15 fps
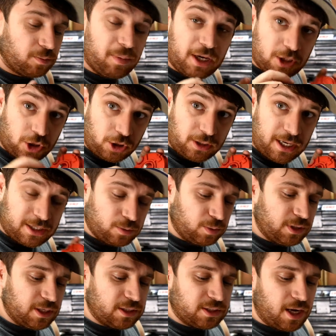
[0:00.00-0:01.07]
make sure that's
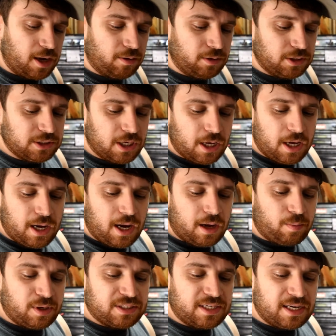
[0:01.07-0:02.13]
within tolerance,
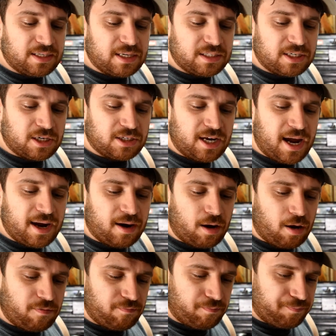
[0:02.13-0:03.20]
and we can take this here tag off.